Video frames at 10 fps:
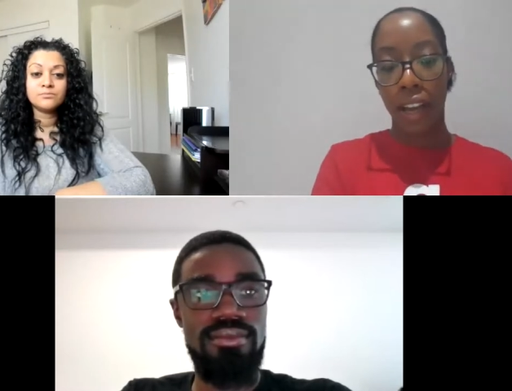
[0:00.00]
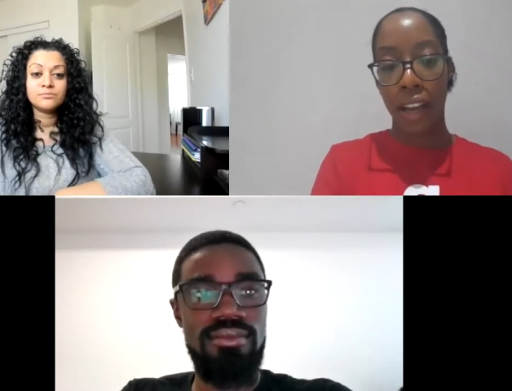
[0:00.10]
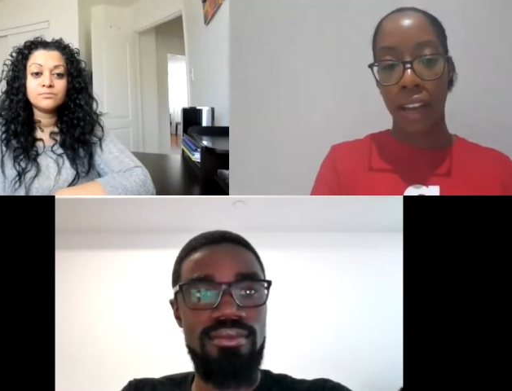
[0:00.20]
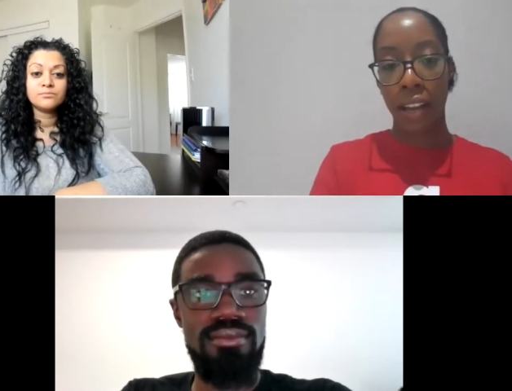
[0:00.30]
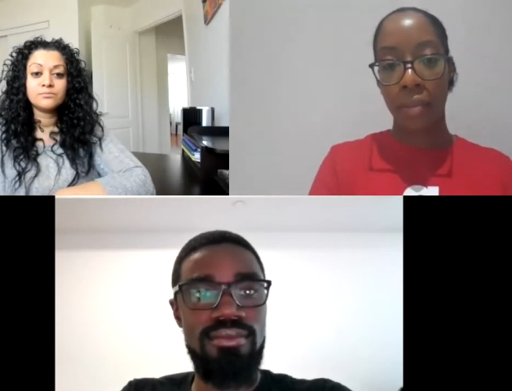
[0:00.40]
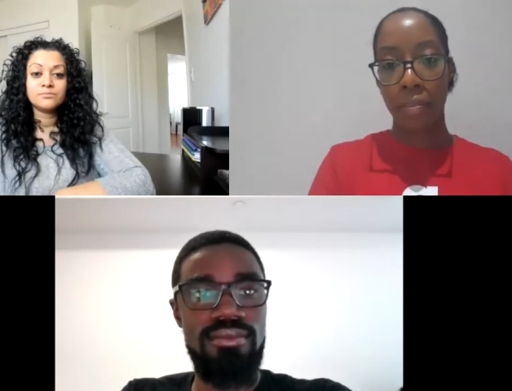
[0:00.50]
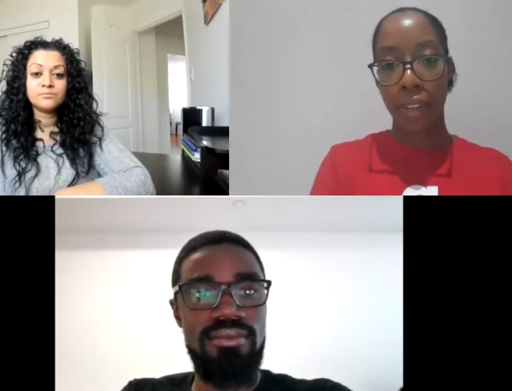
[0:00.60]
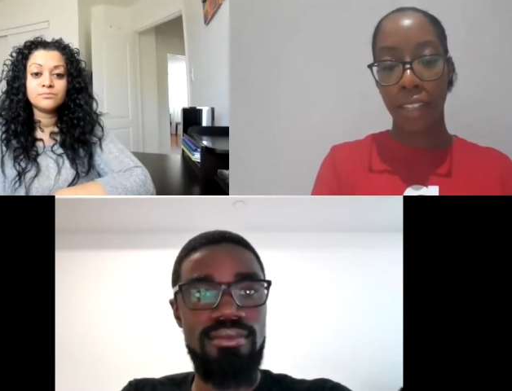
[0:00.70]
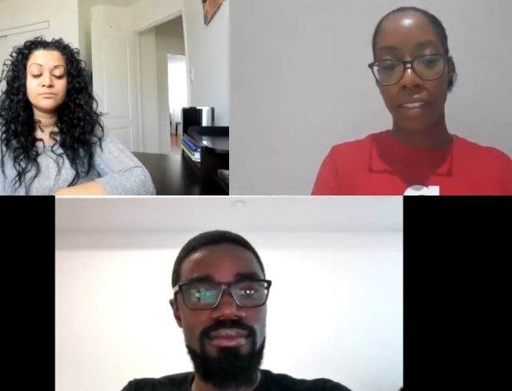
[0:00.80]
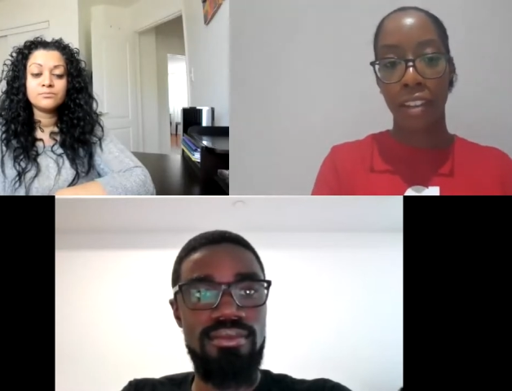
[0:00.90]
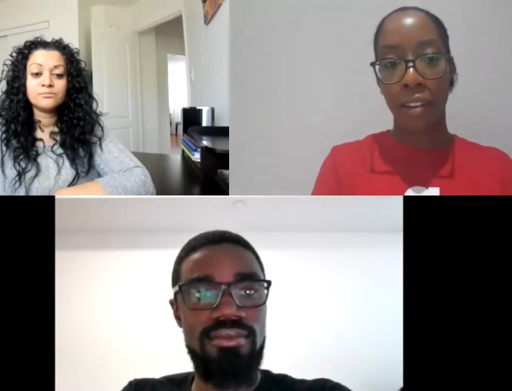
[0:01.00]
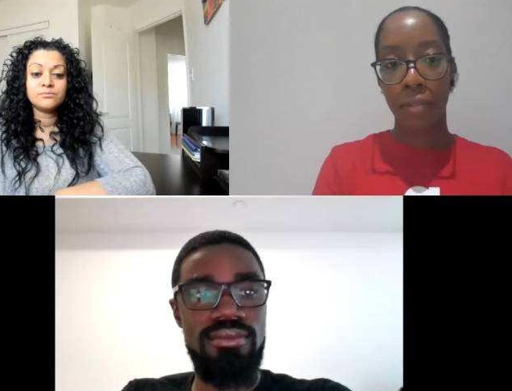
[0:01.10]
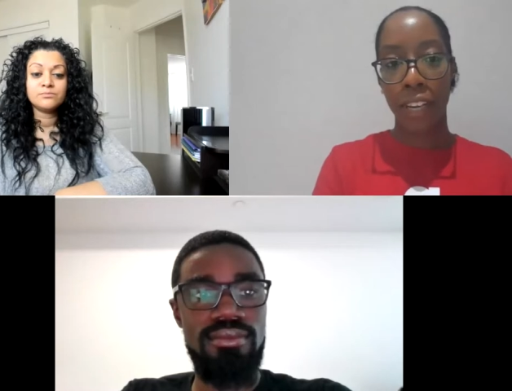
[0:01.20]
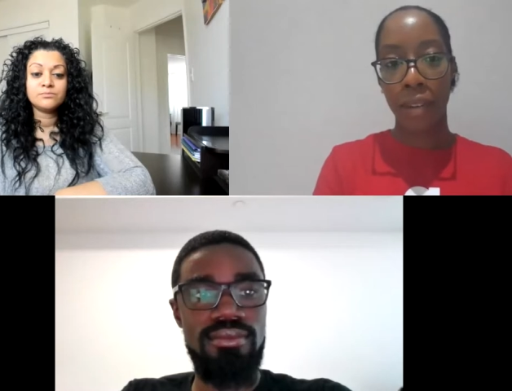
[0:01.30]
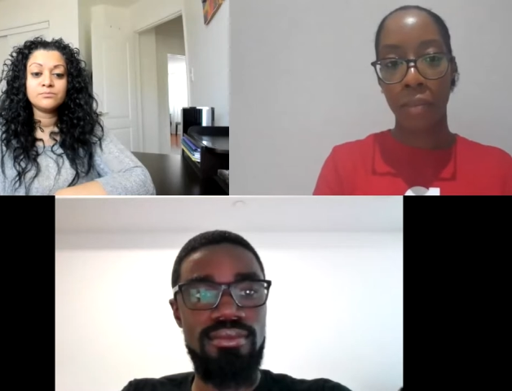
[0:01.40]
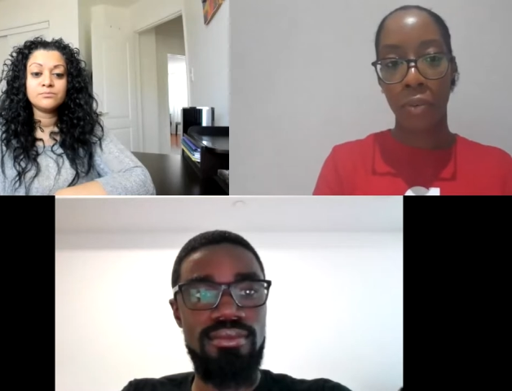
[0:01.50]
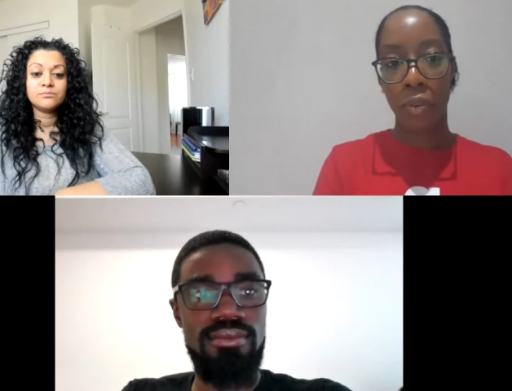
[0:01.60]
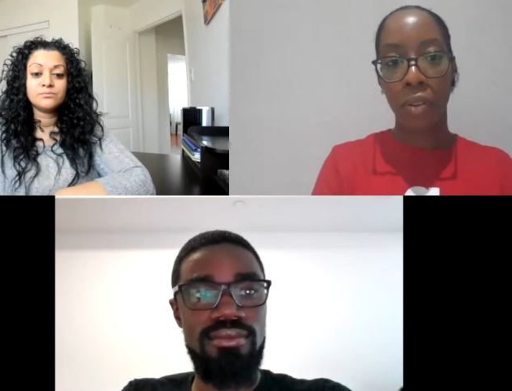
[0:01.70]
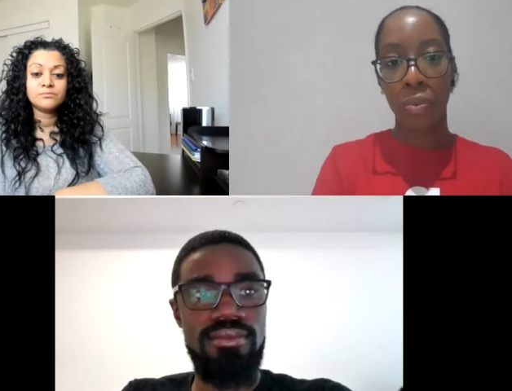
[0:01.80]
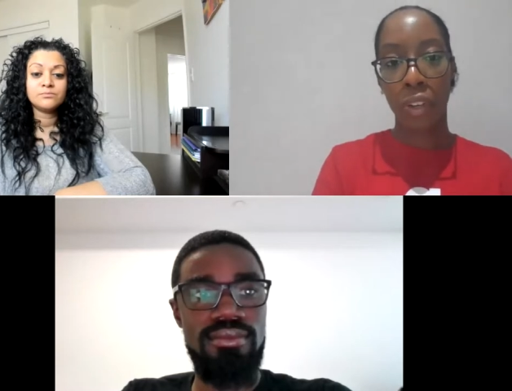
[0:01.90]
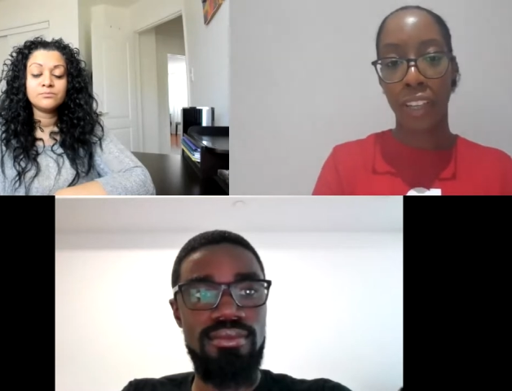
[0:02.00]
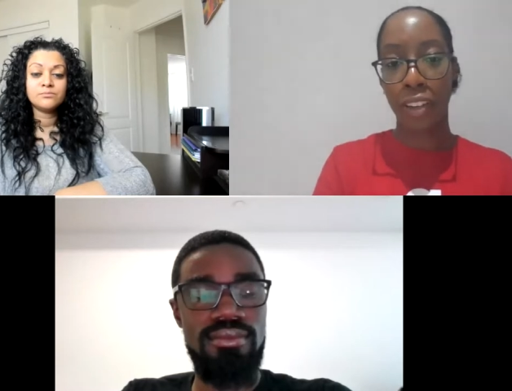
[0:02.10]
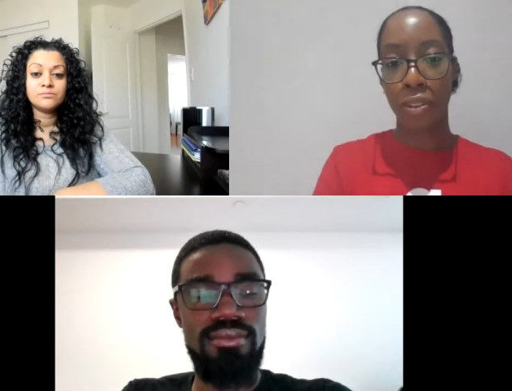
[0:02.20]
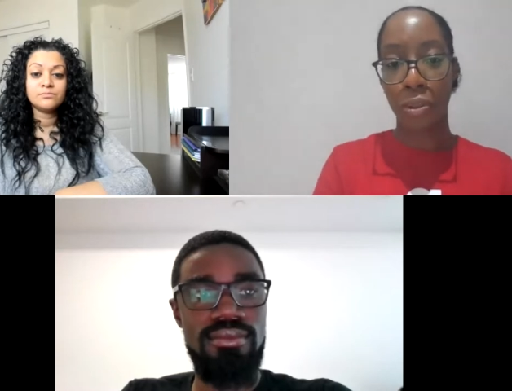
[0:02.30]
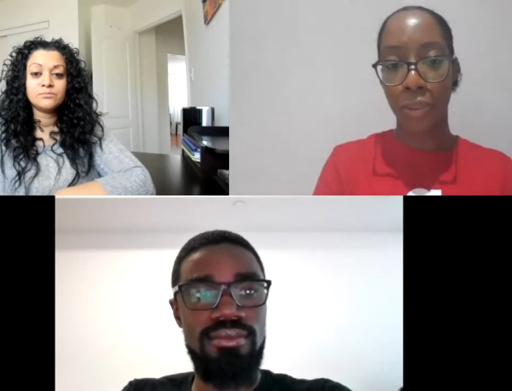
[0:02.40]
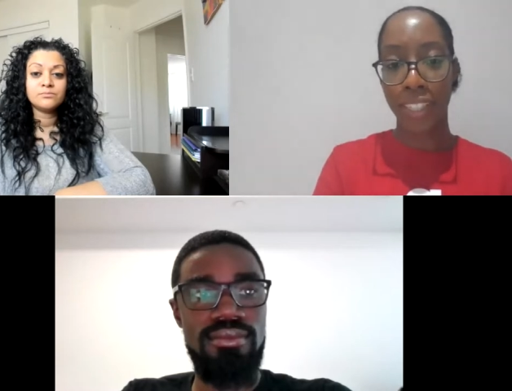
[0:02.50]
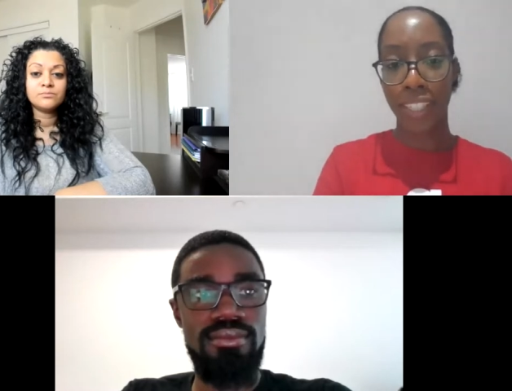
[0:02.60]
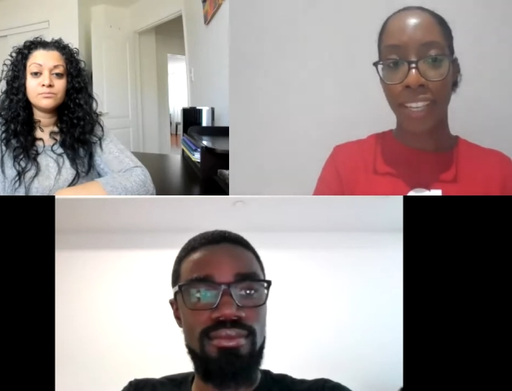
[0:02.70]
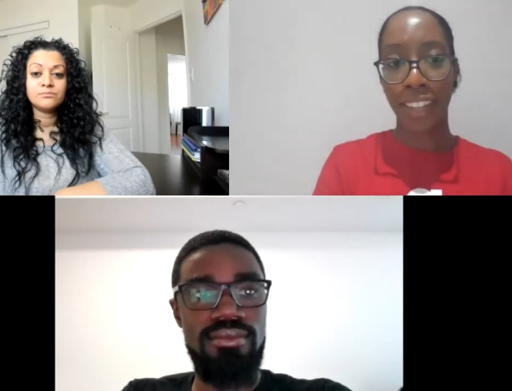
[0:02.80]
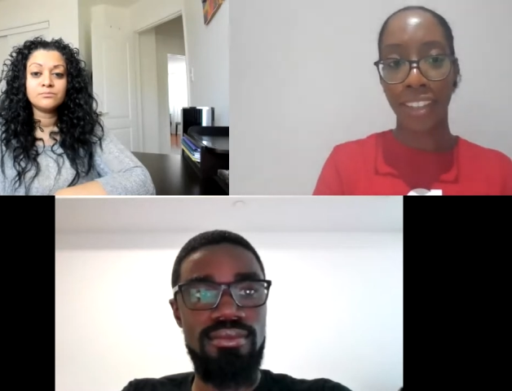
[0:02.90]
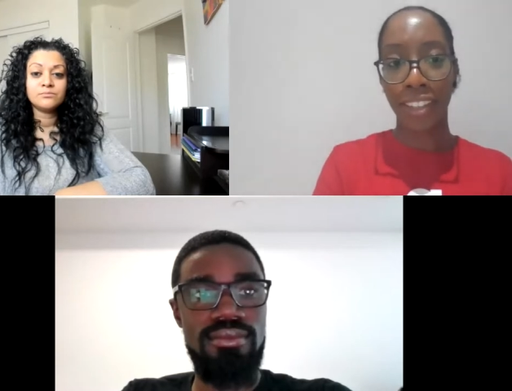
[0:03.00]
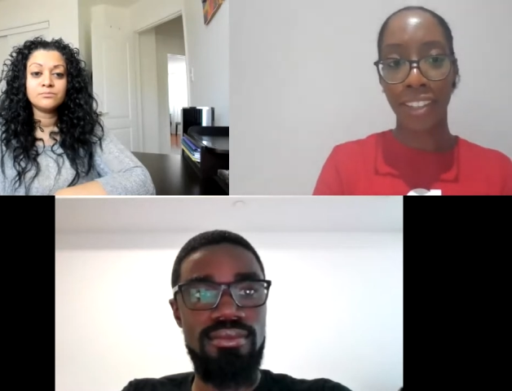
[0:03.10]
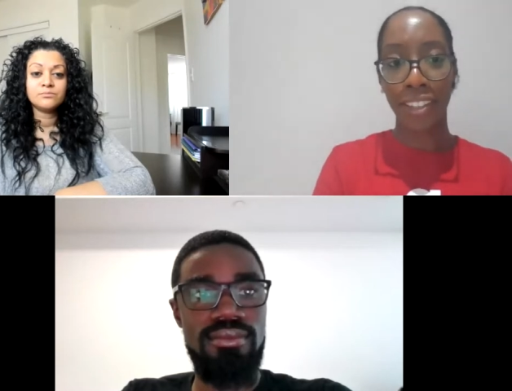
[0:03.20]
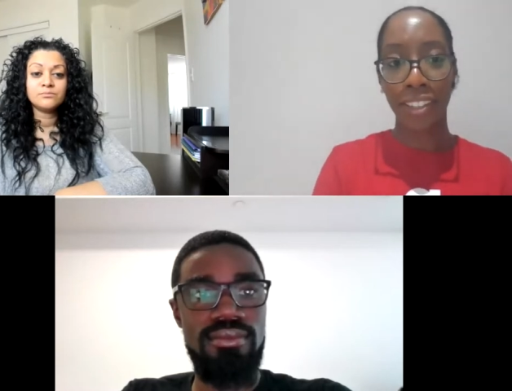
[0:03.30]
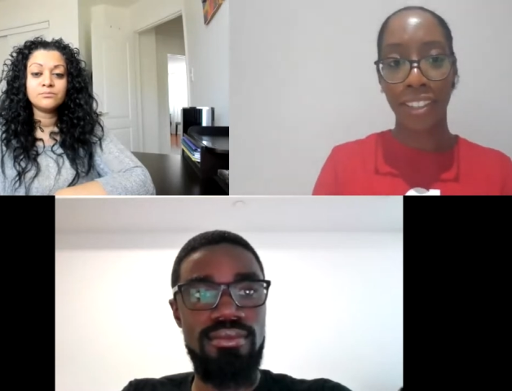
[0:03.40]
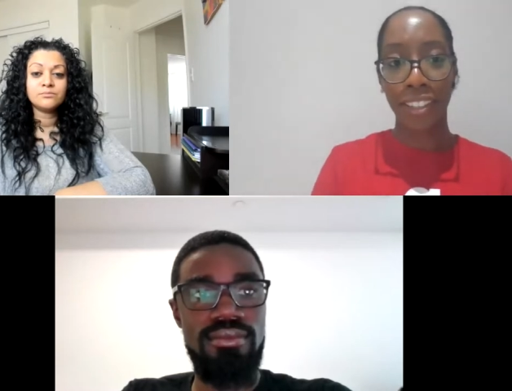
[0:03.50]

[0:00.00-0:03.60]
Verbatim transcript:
Speaker 1: um, it's a tough time and we're all working through it together.